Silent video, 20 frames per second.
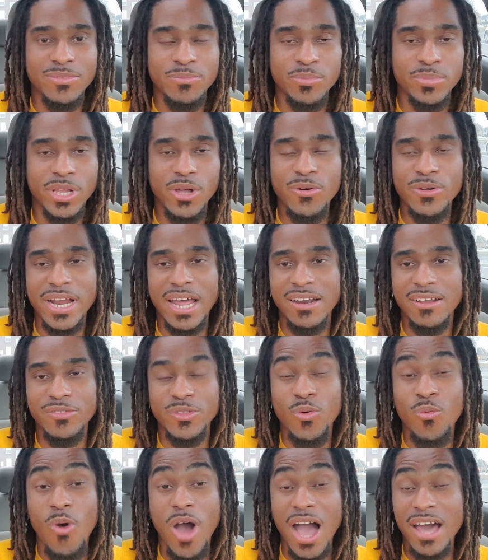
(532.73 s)
blown out
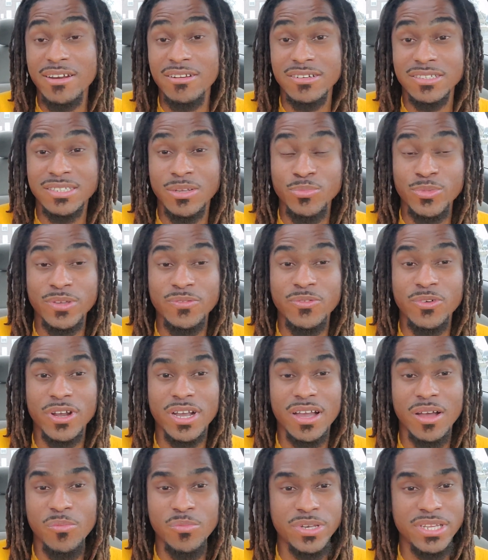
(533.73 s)
of the water or something for a
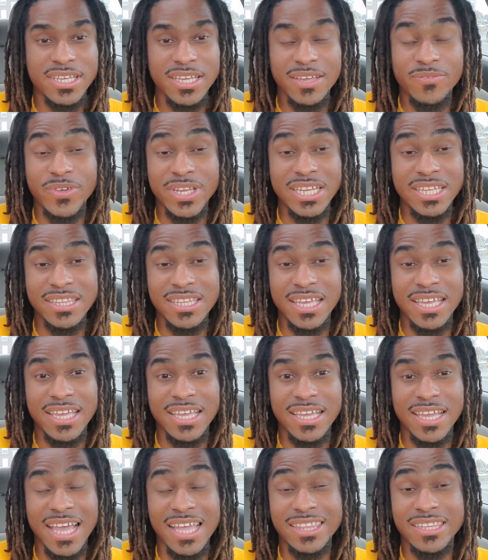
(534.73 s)
company. If
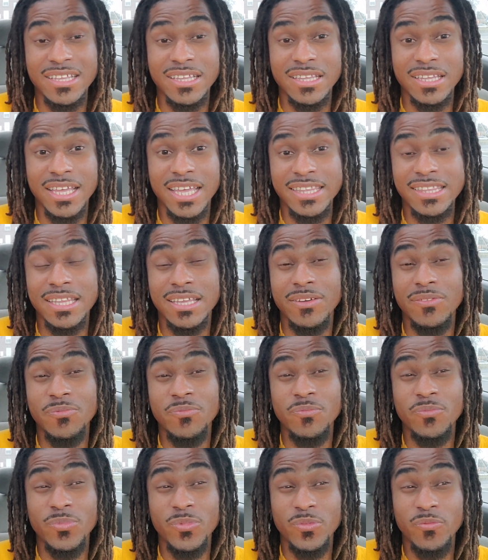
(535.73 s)
anything, at the
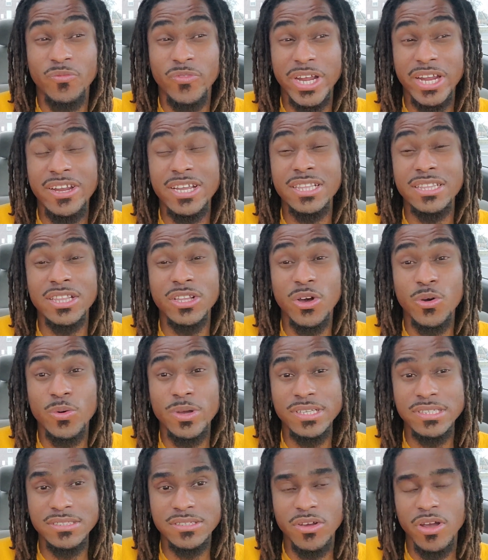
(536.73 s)
very
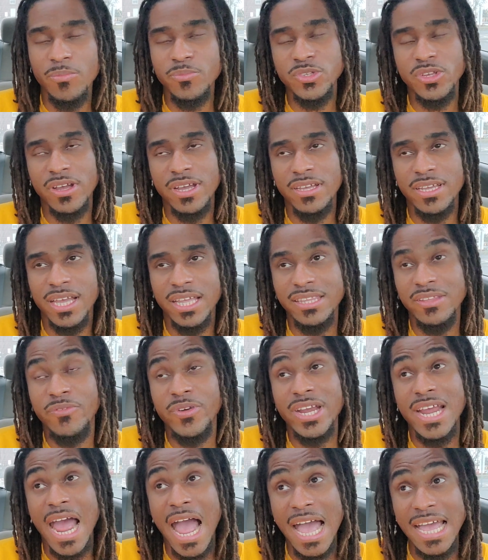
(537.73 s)
lowest, or I'm sorry, at the
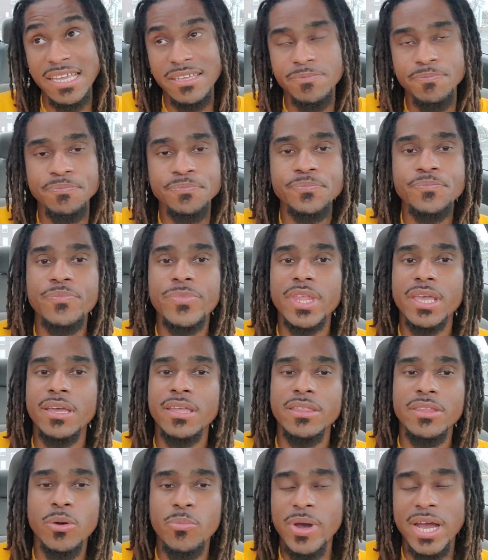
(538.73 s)
very height,
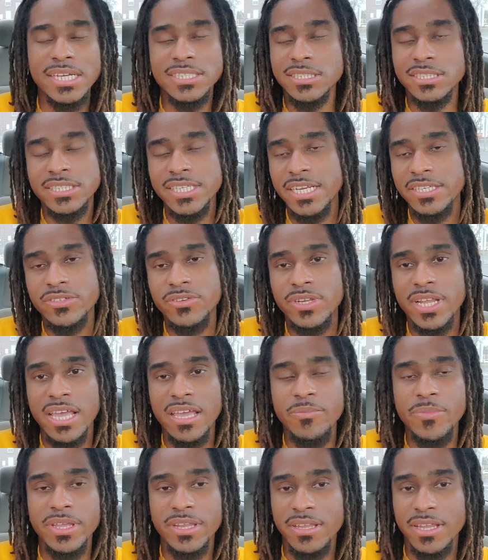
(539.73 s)
they'll probably just change their
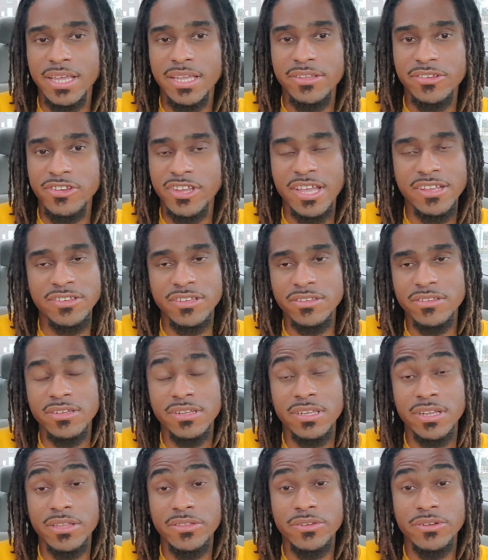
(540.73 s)
name and change into
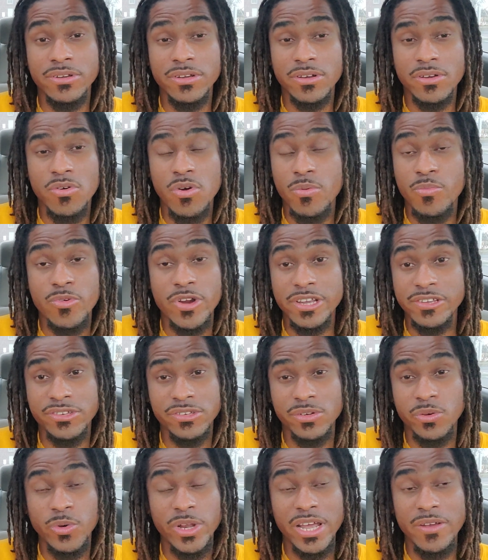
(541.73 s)
another
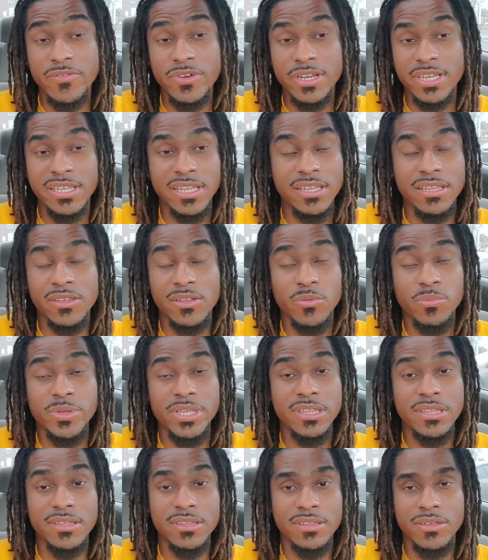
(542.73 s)
corporation or whatever, and then
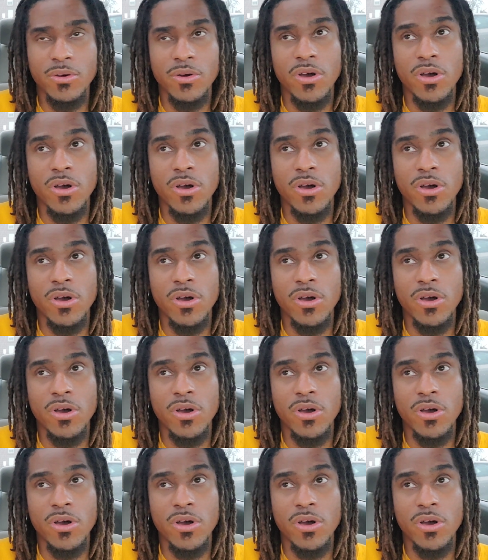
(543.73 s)
they'll